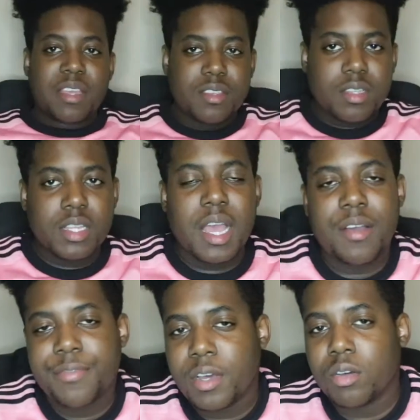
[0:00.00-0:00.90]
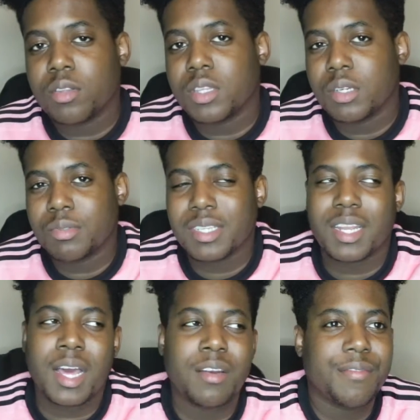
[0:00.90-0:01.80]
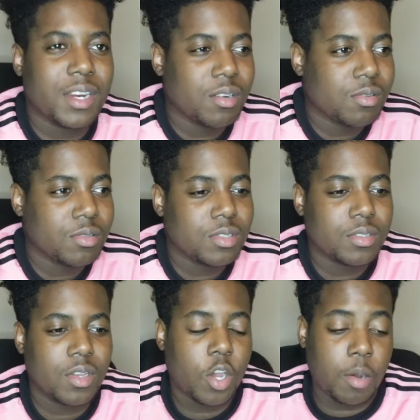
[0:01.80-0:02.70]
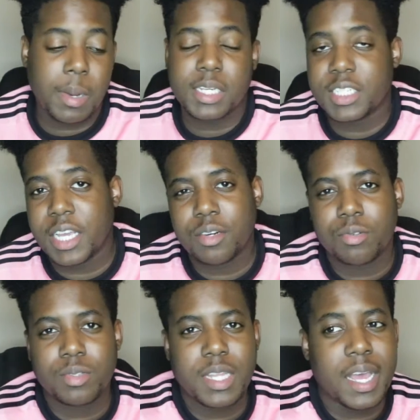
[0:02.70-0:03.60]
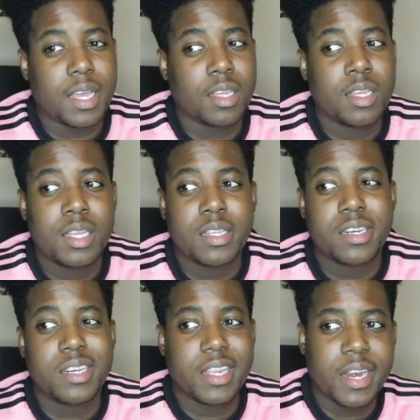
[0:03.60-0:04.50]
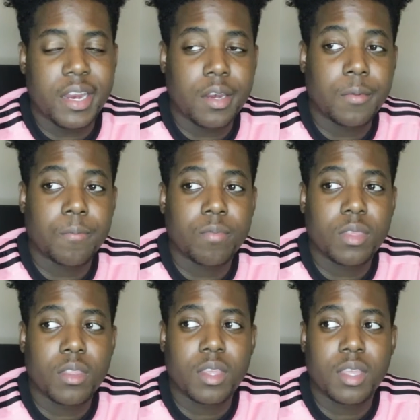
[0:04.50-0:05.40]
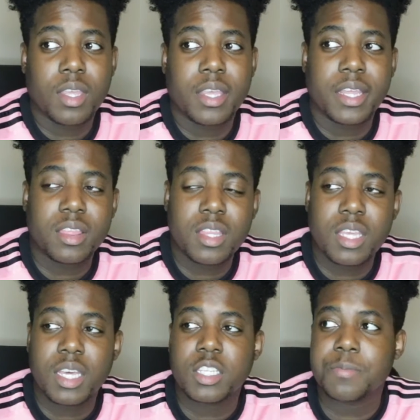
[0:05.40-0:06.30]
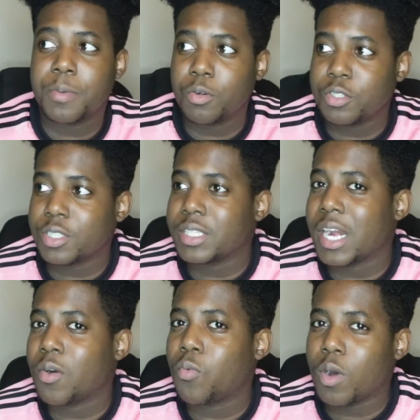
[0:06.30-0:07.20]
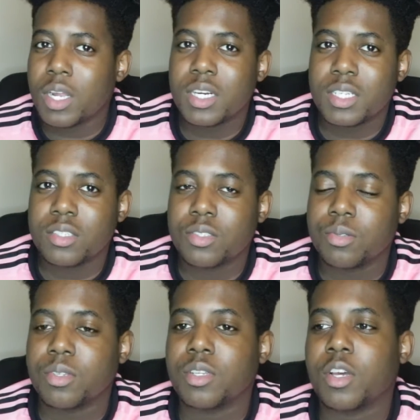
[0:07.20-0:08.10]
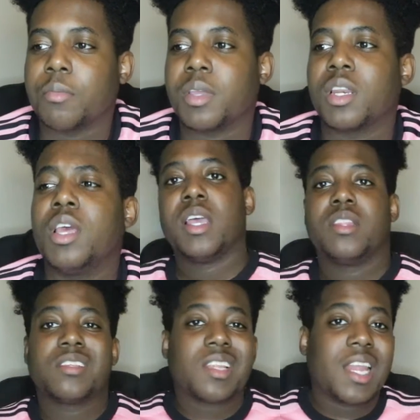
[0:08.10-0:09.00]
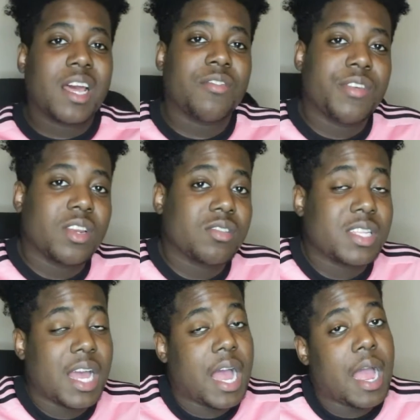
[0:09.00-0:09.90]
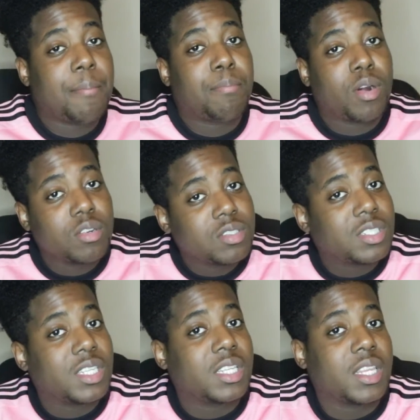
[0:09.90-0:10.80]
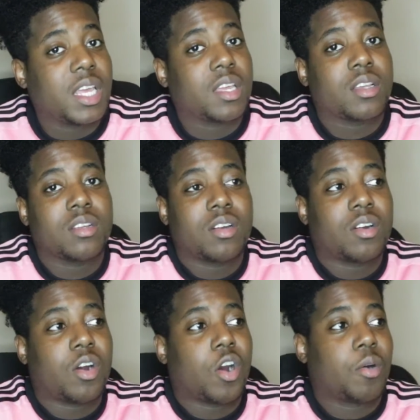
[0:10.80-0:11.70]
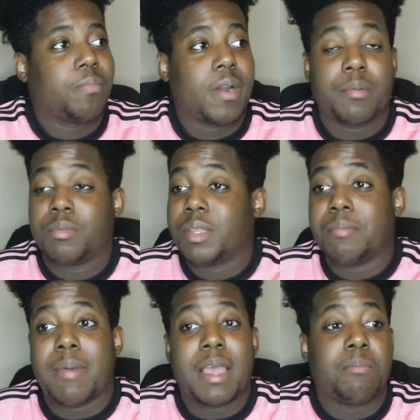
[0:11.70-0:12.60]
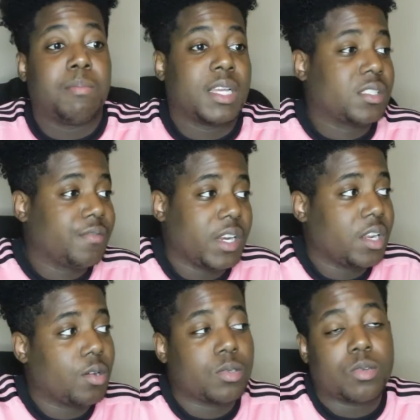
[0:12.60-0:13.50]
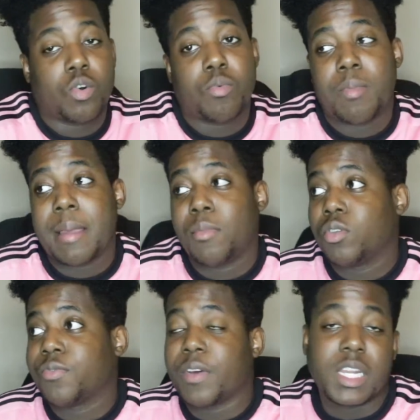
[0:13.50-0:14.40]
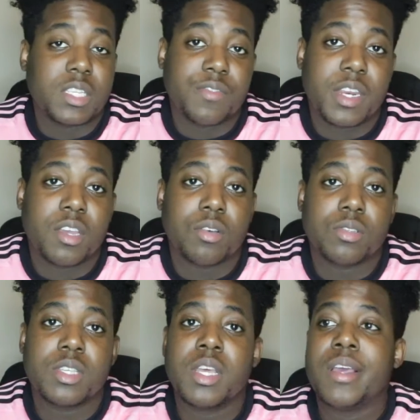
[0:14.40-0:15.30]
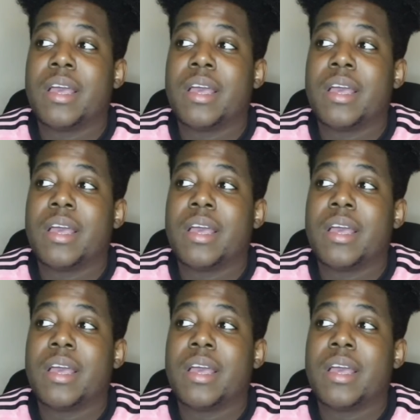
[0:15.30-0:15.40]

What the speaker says: Basically, I felt there was a lot of videos on my channel that didn't get the exposure that I wanted it to, you know what I mean? And there's a lot of videos that I personally think are probably my best videos or my most funniest videos